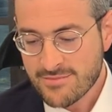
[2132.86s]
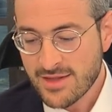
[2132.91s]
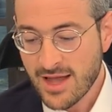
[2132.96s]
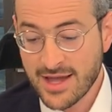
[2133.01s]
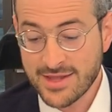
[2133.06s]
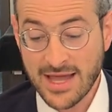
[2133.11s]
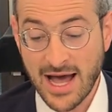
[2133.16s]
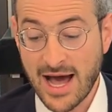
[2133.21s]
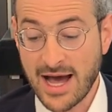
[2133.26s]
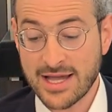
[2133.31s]

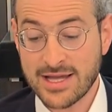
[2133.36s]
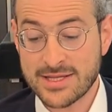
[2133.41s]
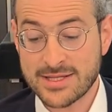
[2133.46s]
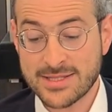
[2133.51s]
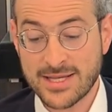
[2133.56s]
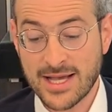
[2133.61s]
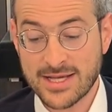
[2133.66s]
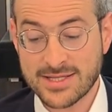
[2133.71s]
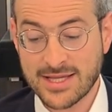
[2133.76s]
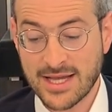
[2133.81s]
And I, it
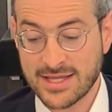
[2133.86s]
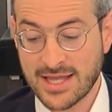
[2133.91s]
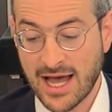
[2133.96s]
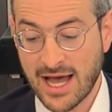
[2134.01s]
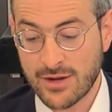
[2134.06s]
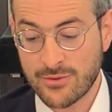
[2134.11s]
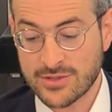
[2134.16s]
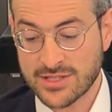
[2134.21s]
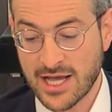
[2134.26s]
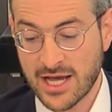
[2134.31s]
says that the
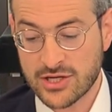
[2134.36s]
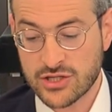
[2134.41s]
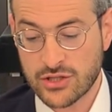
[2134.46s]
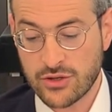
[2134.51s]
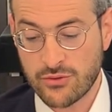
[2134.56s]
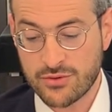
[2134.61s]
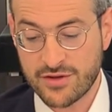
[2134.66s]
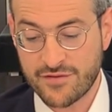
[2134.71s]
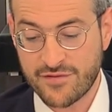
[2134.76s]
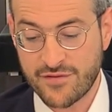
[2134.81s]
height was actually
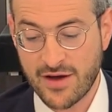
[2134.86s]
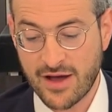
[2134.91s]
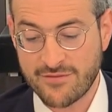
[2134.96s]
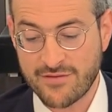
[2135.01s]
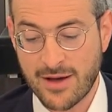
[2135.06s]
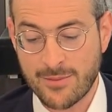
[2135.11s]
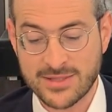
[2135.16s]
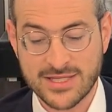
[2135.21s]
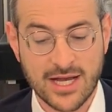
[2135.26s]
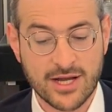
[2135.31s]
only 5
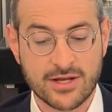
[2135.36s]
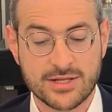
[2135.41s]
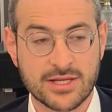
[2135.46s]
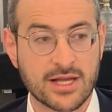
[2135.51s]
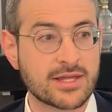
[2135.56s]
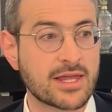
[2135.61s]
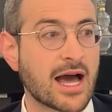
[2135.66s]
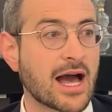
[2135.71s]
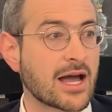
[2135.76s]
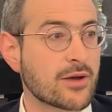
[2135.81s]
amas. How can you
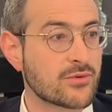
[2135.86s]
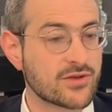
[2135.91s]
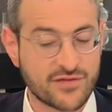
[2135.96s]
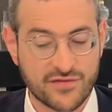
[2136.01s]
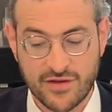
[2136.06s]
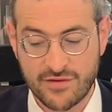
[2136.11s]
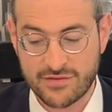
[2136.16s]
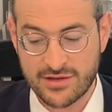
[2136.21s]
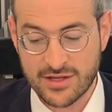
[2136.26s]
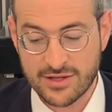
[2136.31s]
say the height was
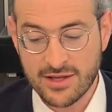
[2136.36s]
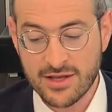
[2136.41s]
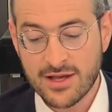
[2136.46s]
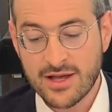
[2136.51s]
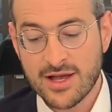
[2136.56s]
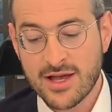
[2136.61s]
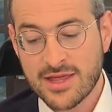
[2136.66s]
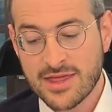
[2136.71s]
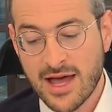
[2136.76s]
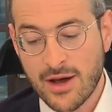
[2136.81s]
15?
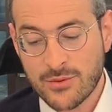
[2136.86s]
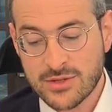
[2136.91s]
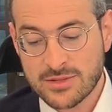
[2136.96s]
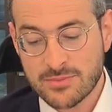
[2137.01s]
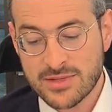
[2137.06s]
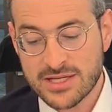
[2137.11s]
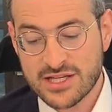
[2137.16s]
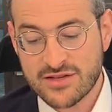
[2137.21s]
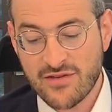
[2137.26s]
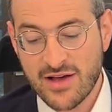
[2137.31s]
That was
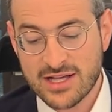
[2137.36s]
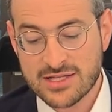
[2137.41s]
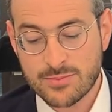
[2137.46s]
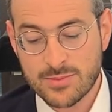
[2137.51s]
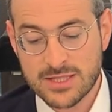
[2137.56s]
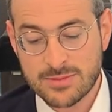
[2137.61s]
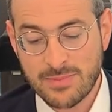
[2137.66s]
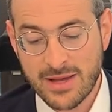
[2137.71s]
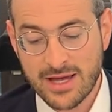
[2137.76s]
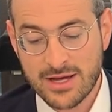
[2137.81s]
misvas
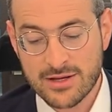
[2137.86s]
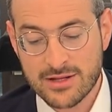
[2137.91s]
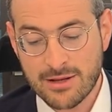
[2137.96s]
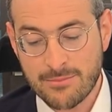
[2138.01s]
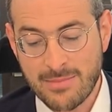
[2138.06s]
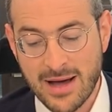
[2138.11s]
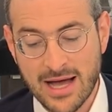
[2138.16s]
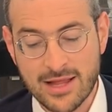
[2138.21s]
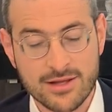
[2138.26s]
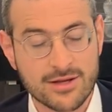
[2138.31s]
misbeich
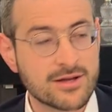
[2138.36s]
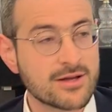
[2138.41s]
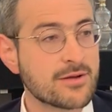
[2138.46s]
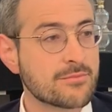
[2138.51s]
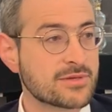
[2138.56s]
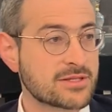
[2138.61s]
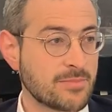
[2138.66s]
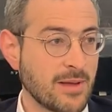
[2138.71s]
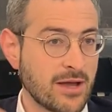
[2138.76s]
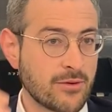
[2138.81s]
lamal.
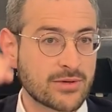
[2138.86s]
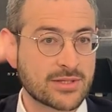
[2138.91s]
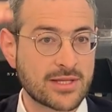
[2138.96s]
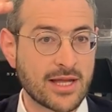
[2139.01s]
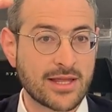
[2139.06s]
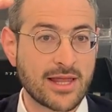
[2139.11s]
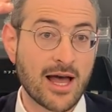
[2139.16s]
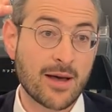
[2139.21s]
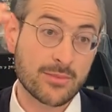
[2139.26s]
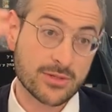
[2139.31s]
Misbeich was
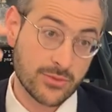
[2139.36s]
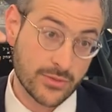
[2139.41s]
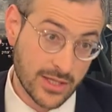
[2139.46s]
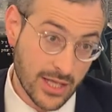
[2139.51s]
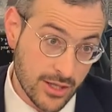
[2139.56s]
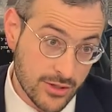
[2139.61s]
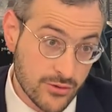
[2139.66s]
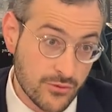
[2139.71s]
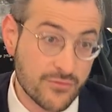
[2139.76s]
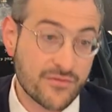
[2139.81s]
10 amas. We're
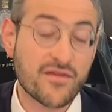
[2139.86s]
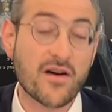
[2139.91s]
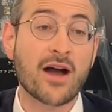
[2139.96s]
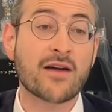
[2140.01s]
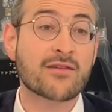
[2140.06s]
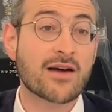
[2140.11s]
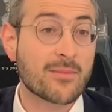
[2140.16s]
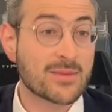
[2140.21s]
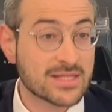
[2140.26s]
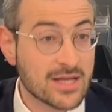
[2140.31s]
telling you
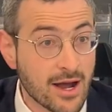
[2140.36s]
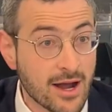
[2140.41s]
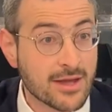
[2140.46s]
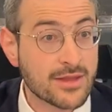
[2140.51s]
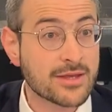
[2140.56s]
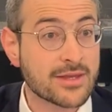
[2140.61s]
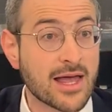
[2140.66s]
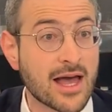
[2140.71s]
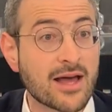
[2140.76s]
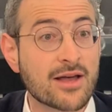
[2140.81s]
5 amas higher
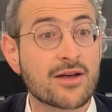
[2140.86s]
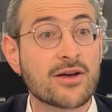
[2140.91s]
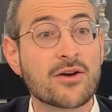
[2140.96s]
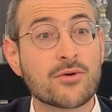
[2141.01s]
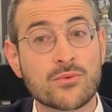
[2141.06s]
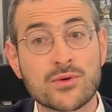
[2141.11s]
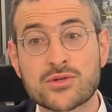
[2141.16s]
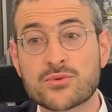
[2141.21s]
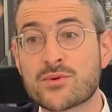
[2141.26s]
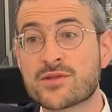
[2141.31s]
than that,
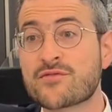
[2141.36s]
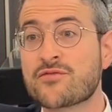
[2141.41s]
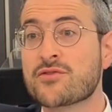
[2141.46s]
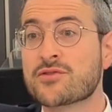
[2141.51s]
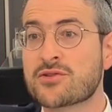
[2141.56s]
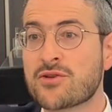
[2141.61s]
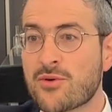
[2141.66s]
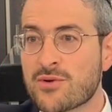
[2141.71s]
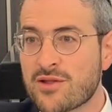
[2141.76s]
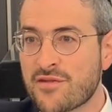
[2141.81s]
which was for
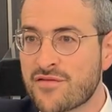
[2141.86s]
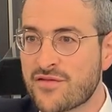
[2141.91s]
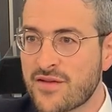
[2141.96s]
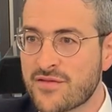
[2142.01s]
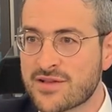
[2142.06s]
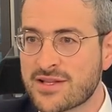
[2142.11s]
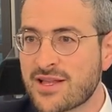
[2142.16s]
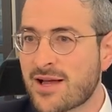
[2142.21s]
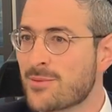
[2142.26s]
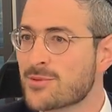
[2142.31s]
a total of
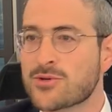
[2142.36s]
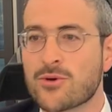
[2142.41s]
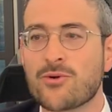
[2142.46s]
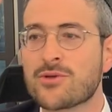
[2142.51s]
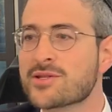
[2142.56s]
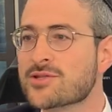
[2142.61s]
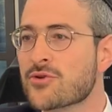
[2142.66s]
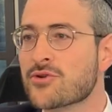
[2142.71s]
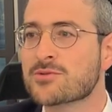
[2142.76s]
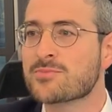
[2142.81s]
15 amas. So
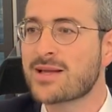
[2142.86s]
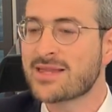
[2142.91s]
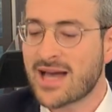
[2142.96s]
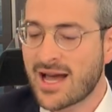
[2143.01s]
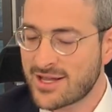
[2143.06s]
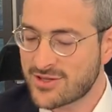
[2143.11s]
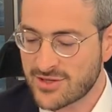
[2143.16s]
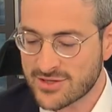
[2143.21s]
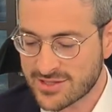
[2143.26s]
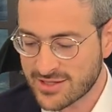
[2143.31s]
only talks about the
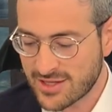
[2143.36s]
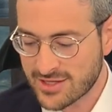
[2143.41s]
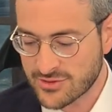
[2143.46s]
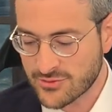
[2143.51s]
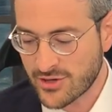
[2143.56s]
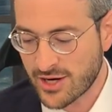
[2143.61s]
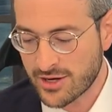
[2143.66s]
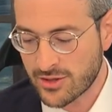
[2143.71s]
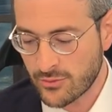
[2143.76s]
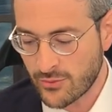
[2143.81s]
height, doesn't tell us
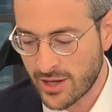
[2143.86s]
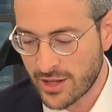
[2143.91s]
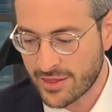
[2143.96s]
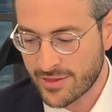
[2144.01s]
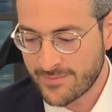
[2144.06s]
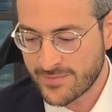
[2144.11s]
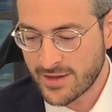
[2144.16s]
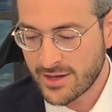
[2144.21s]
regarding the width.